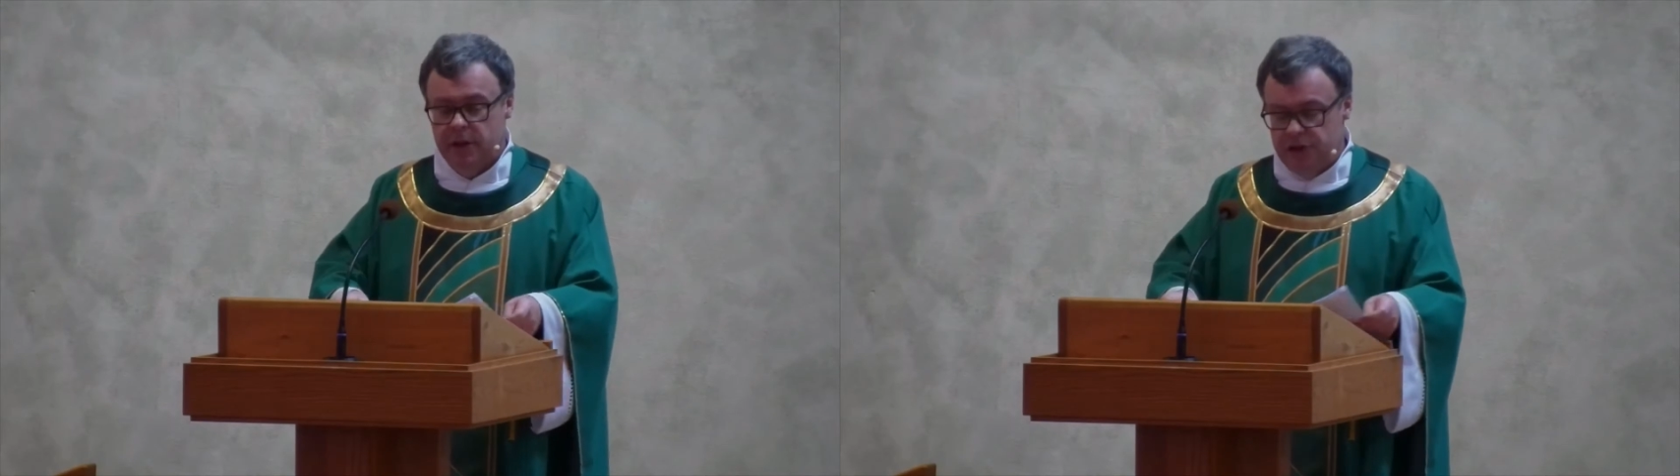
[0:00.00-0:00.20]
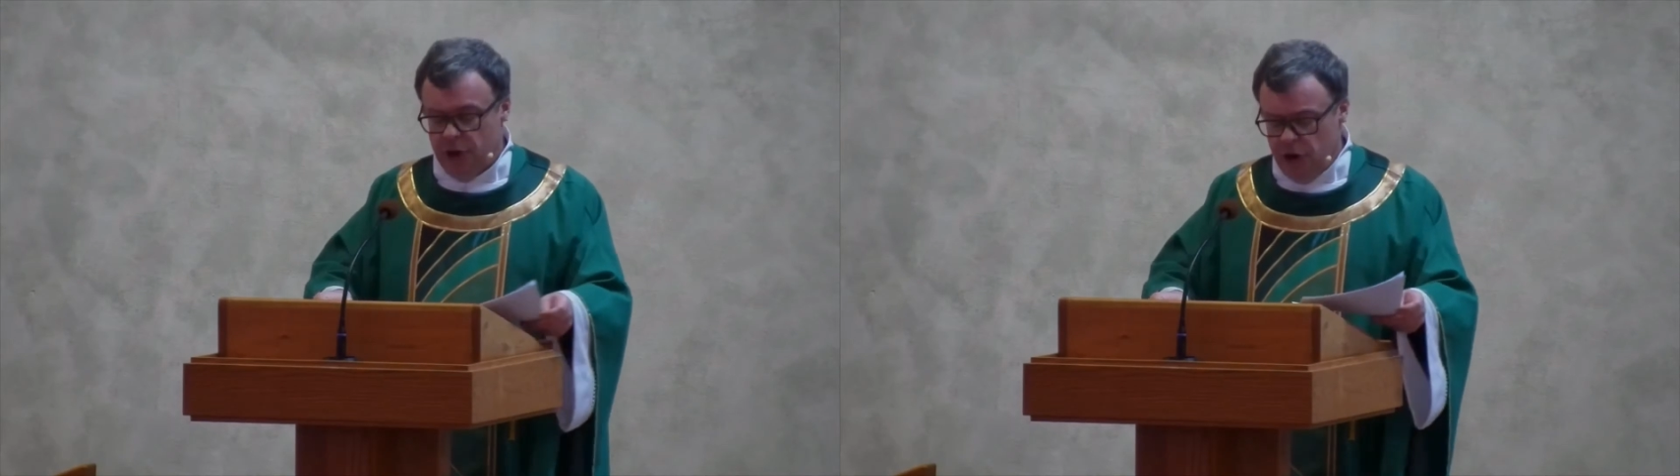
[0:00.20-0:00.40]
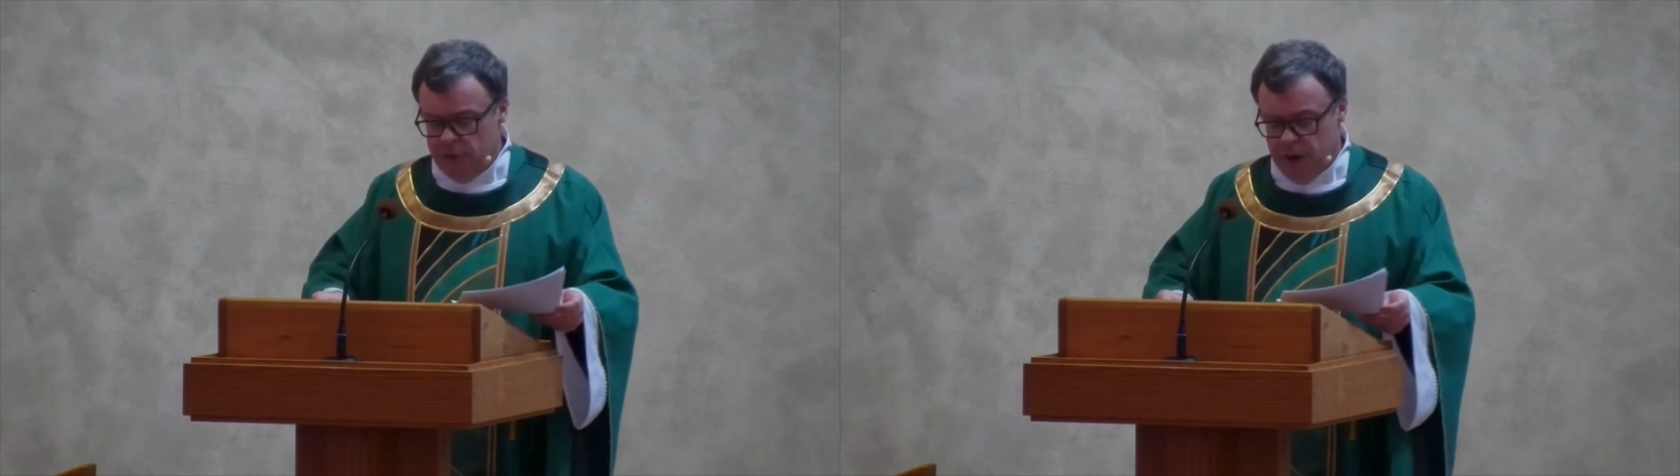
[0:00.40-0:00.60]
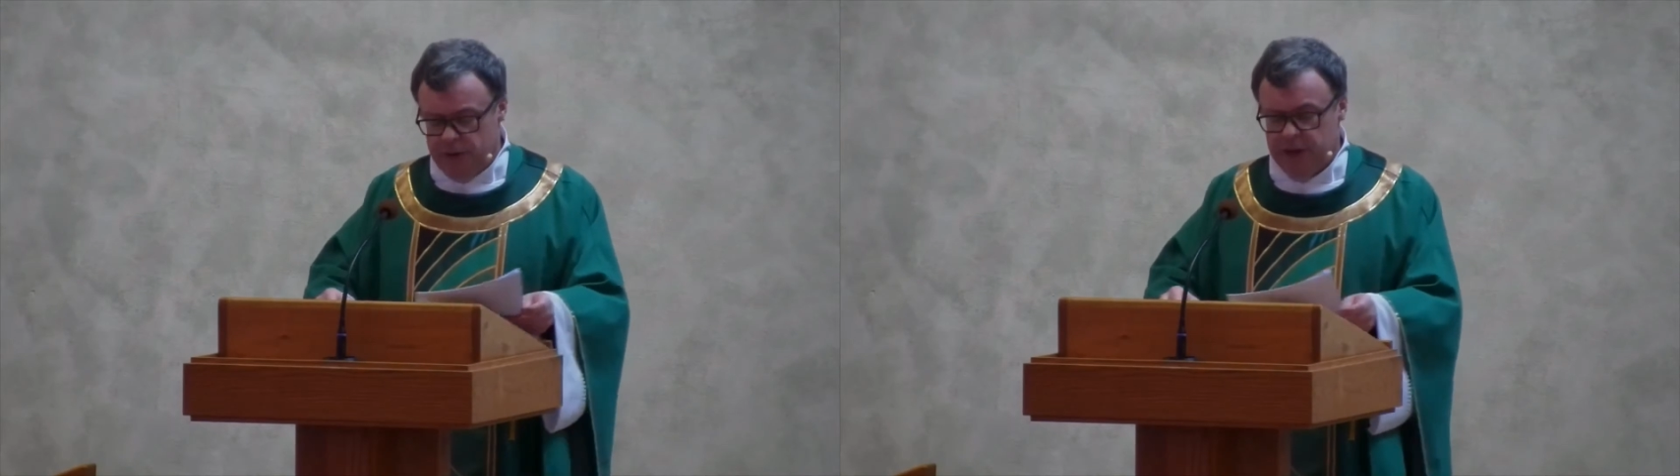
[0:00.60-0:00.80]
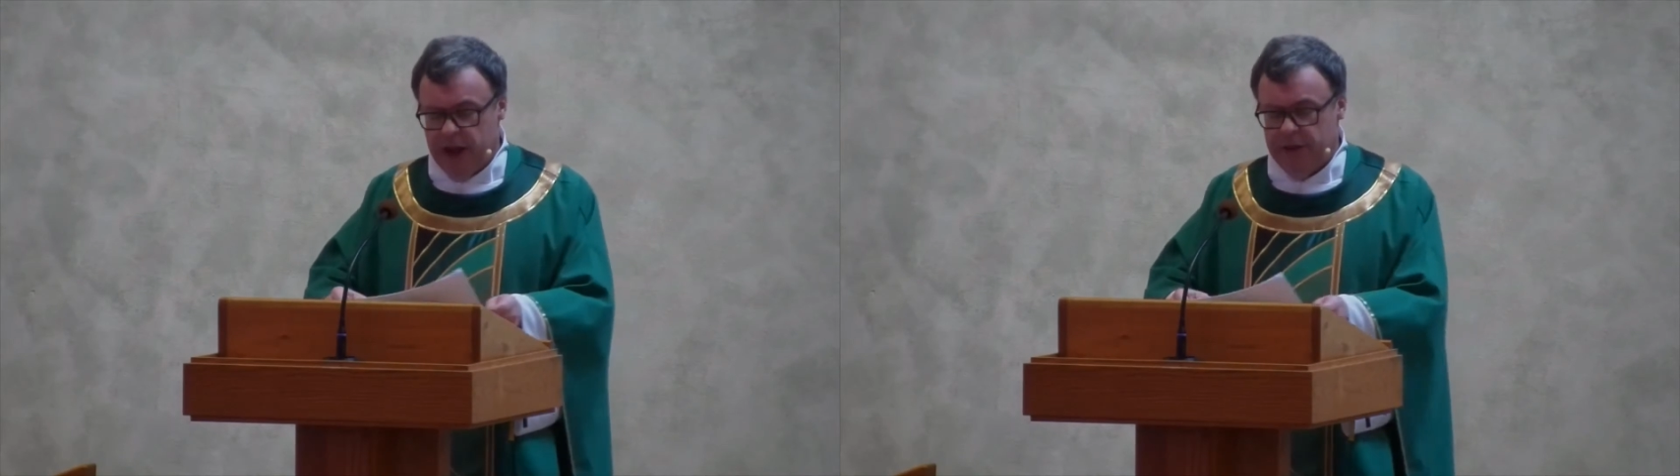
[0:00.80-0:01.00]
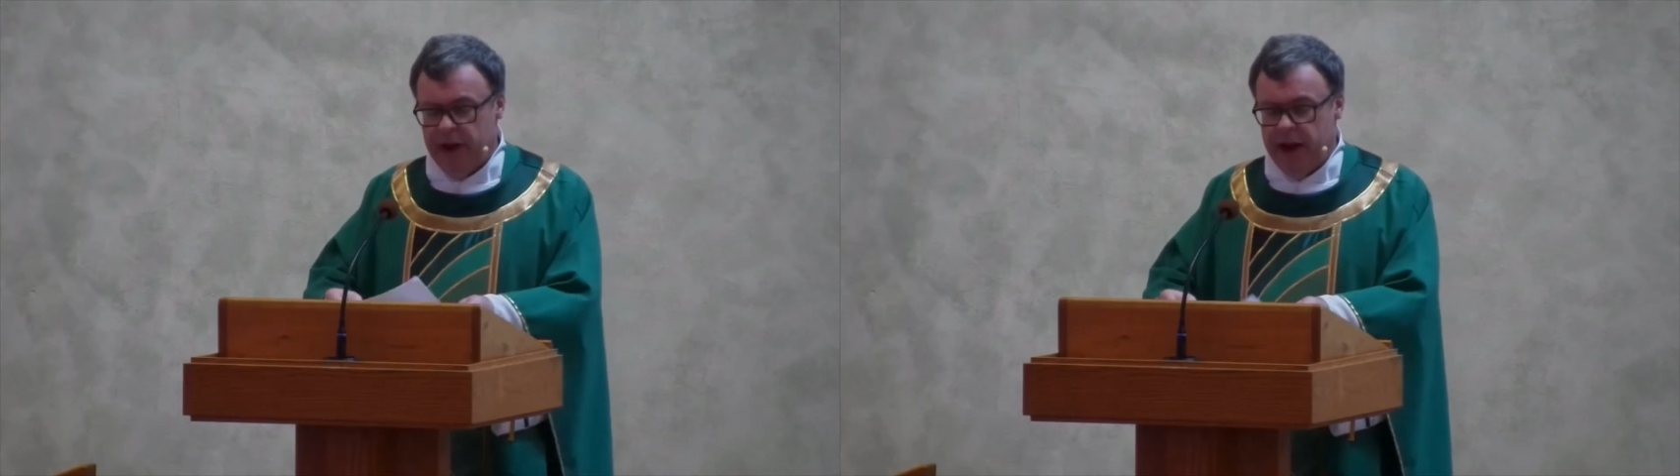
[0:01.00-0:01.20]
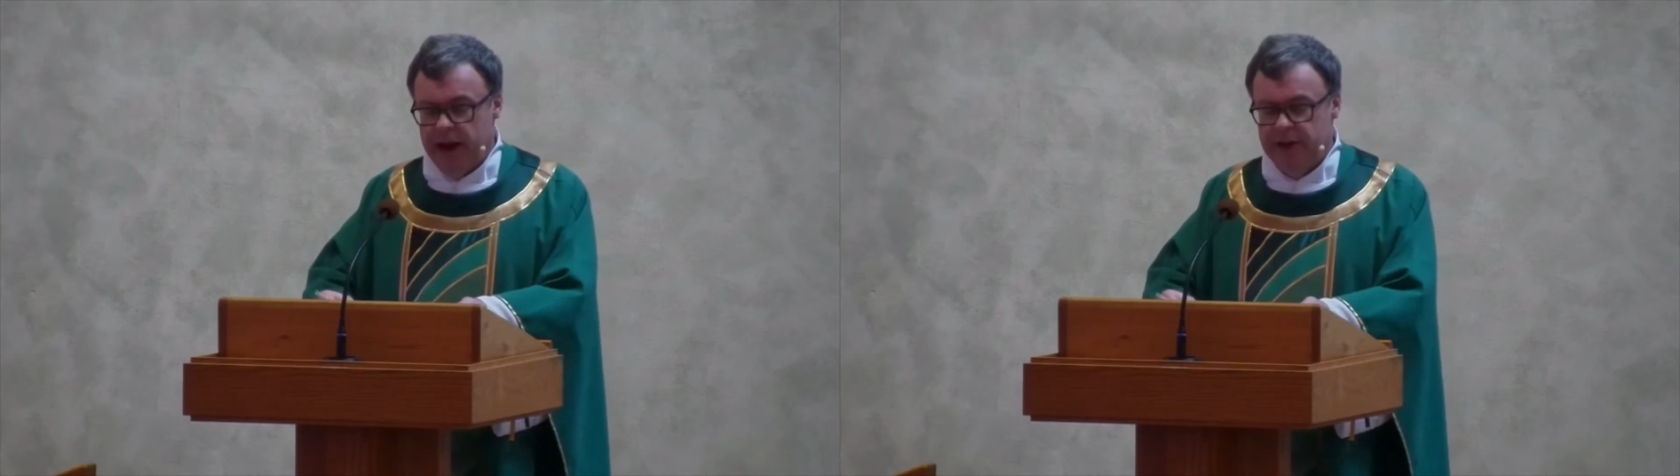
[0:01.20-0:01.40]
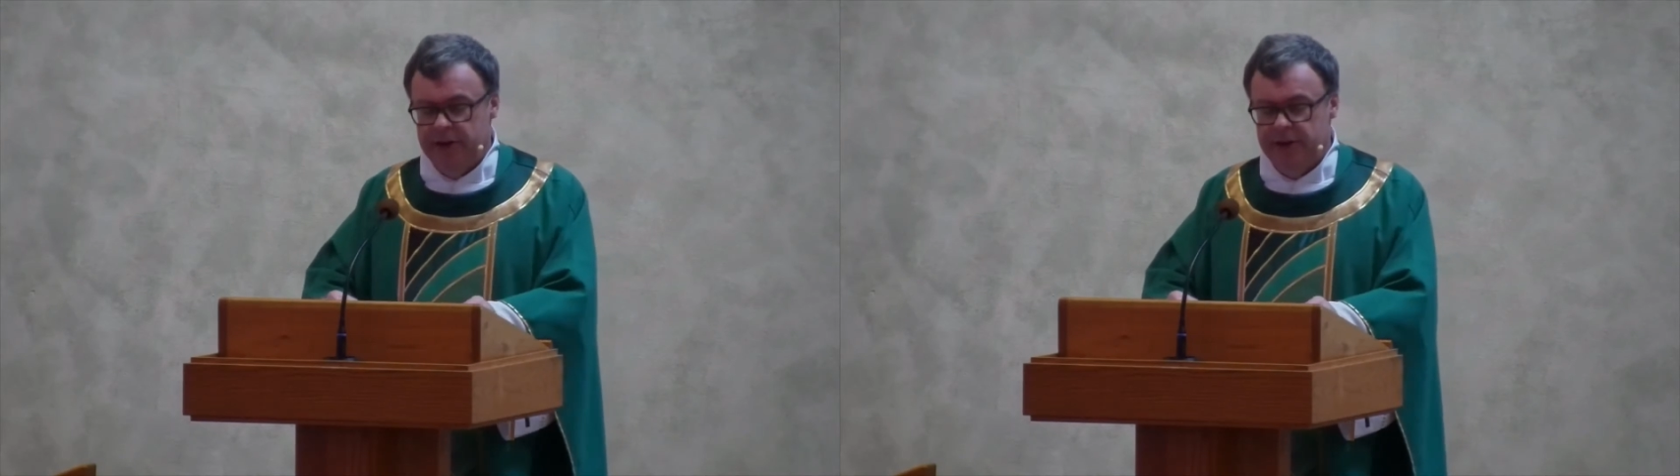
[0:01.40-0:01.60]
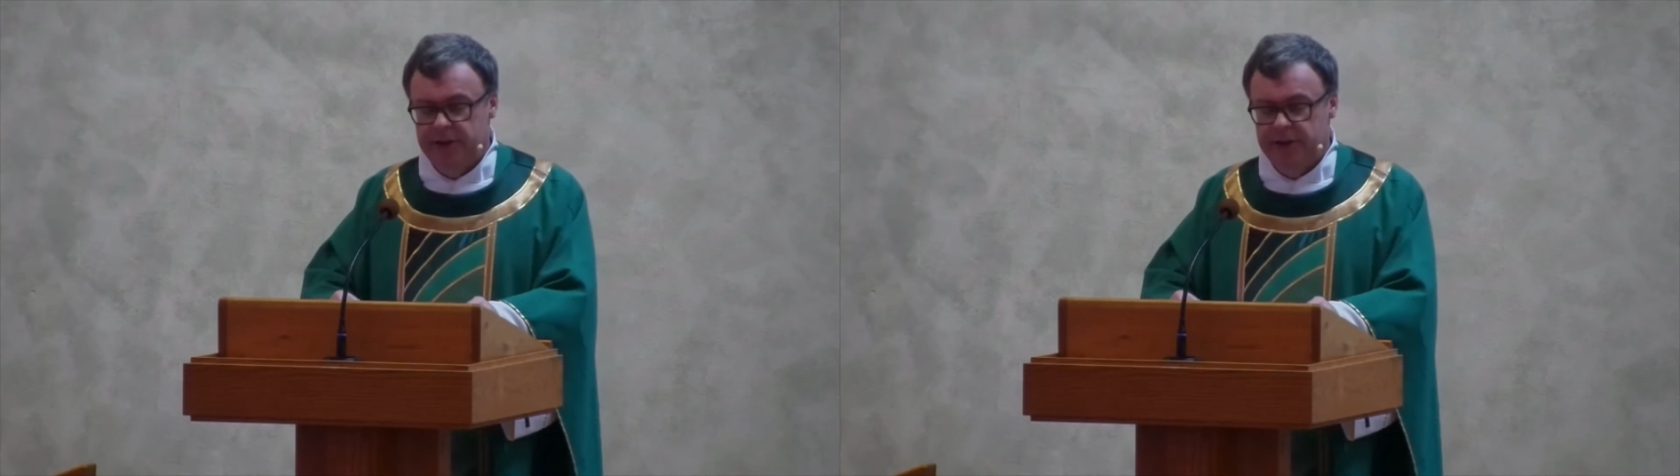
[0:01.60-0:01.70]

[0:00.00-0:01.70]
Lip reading: Job, on the other hand,